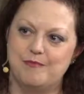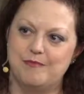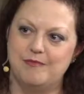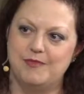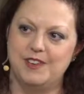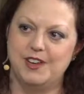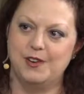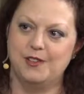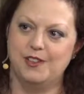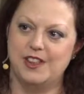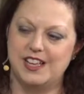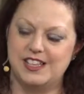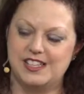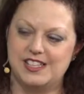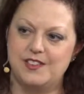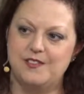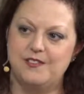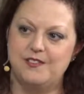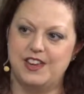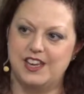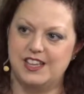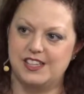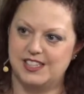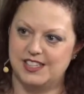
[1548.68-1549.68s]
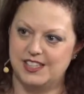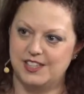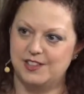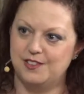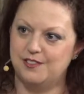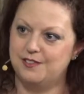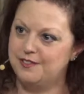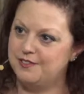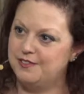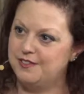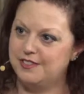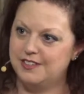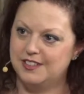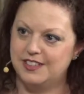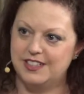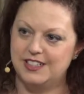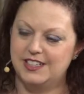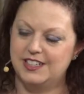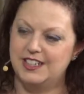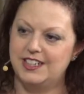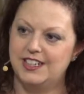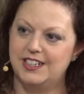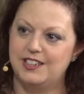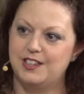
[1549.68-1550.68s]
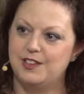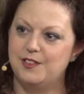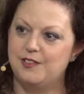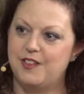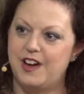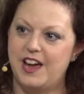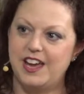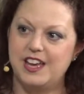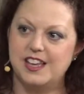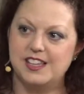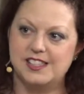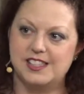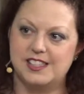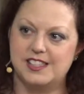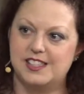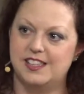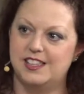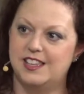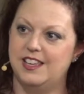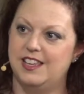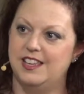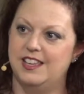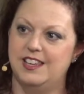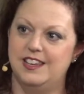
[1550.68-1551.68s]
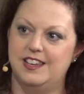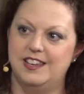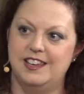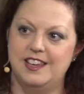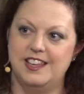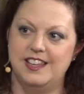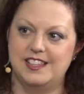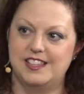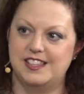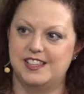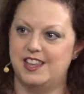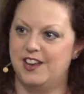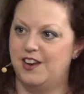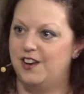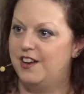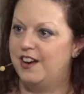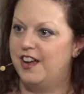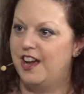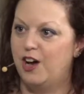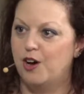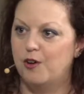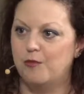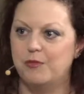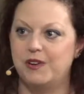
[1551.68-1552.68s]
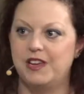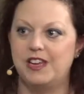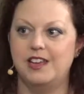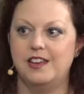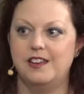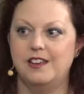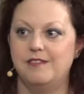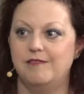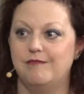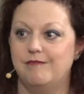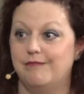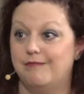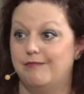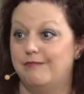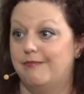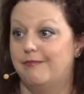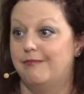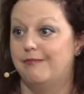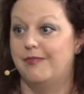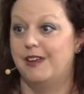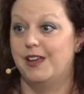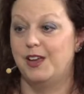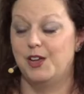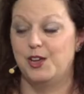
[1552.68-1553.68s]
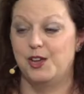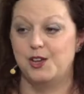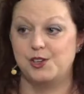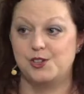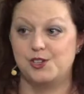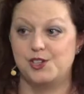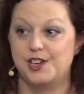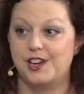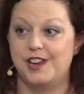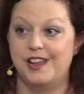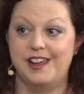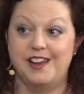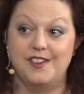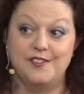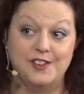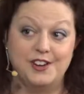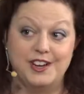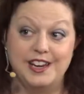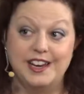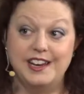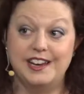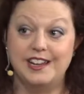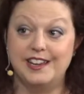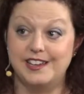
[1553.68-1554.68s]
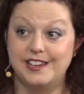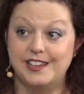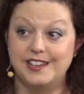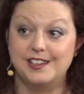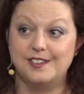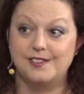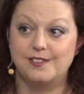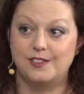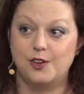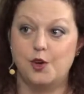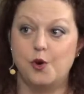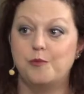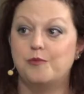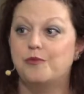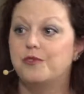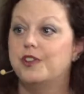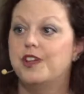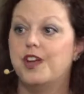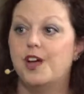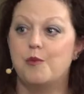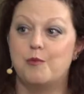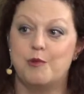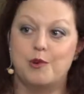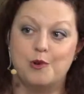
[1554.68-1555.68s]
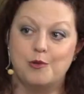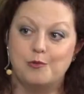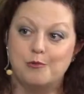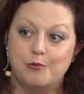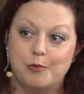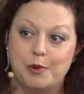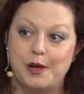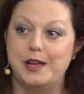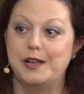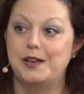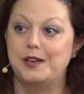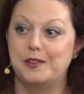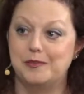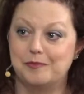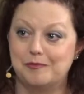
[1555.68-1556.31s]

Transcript: less invasive device, and it's there to help me should I ever need it. Hopefully I won't, but